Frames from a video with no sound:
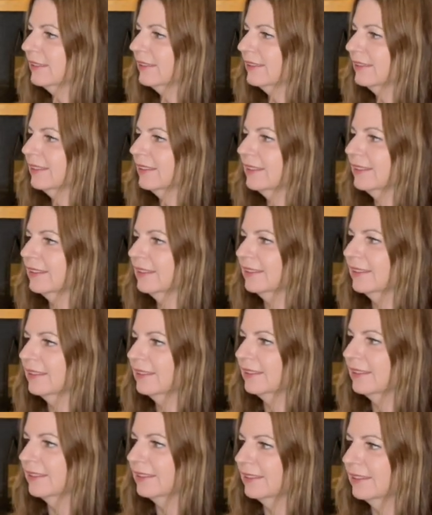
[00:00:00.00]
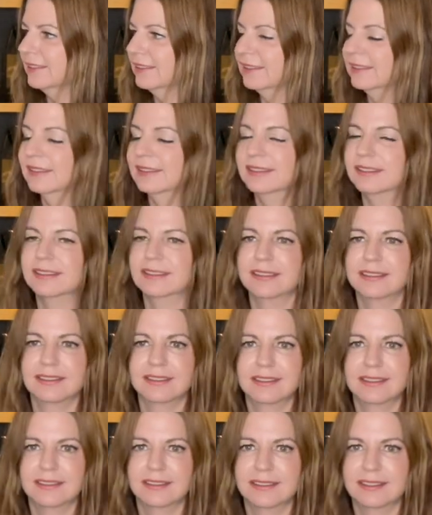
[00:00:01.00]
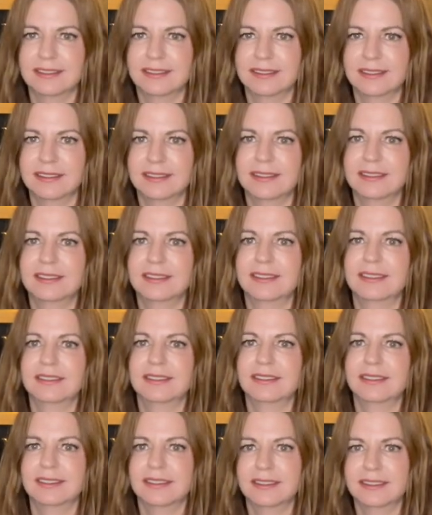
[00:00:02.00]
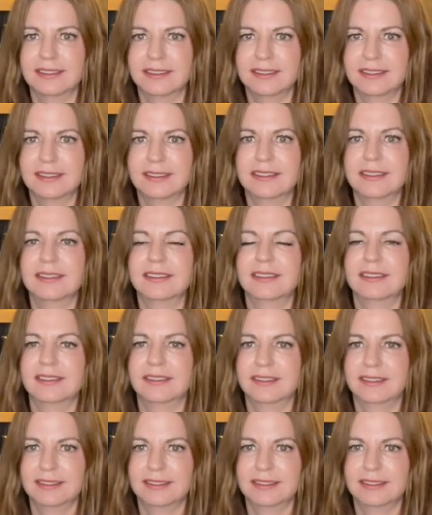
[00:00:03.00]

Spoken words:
[no speech]